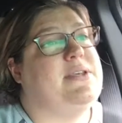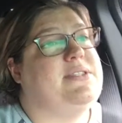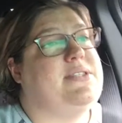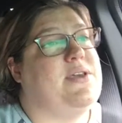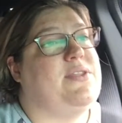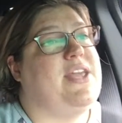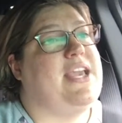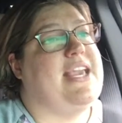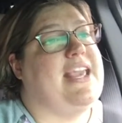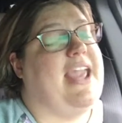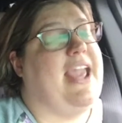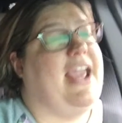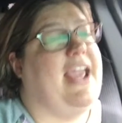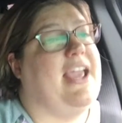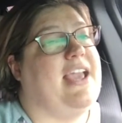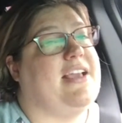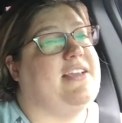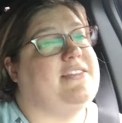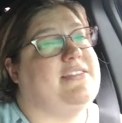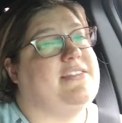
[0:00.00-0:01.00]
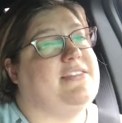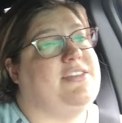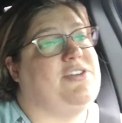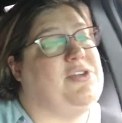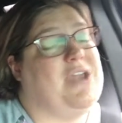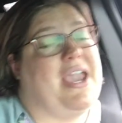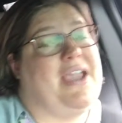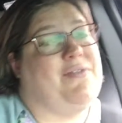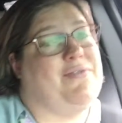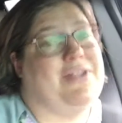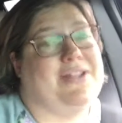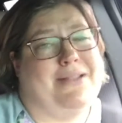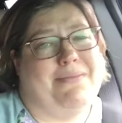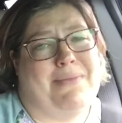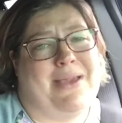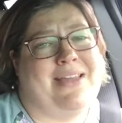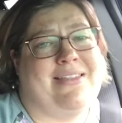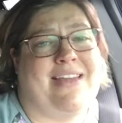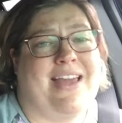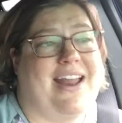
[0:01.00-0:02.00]
So you can't really
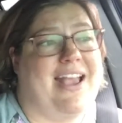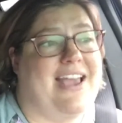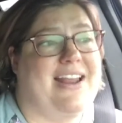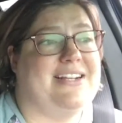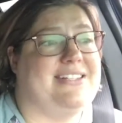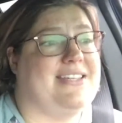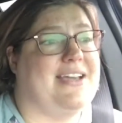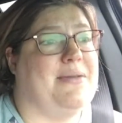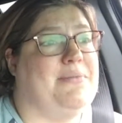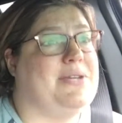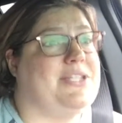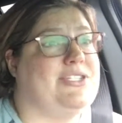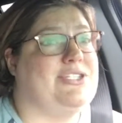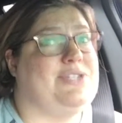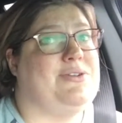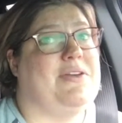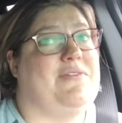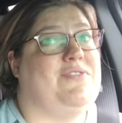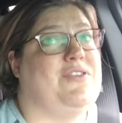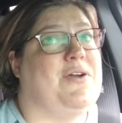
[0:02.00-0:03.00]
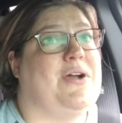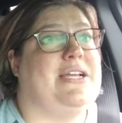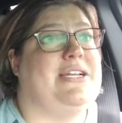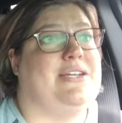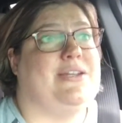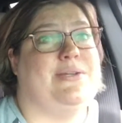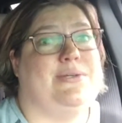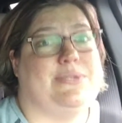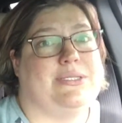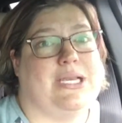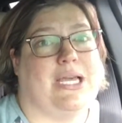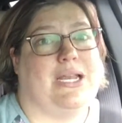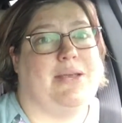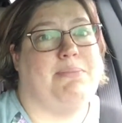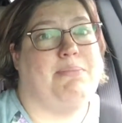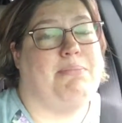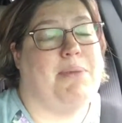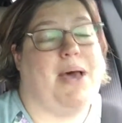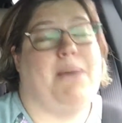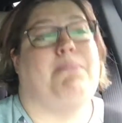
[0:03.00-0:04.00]
make that ahead of time because you have no idea who's going to
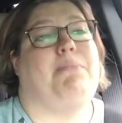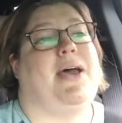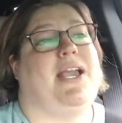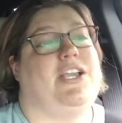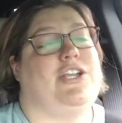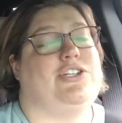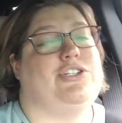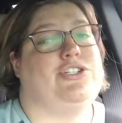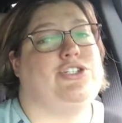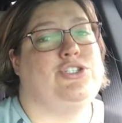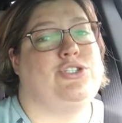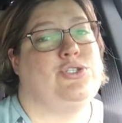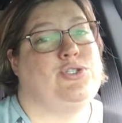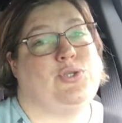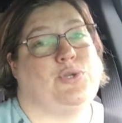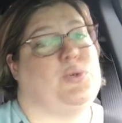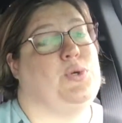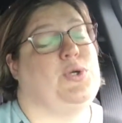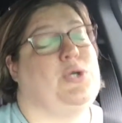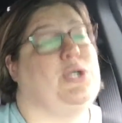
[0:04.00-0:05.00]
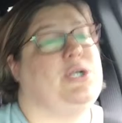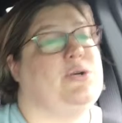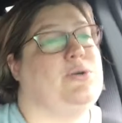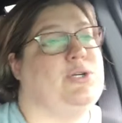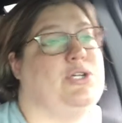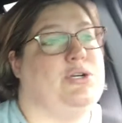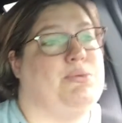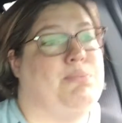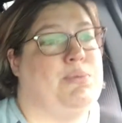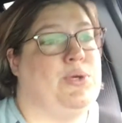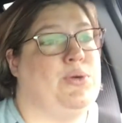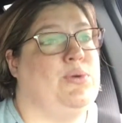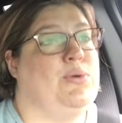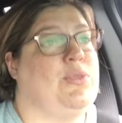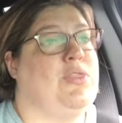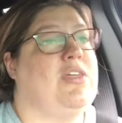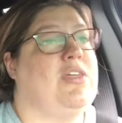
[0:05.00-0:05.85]
pop by your store or your booth.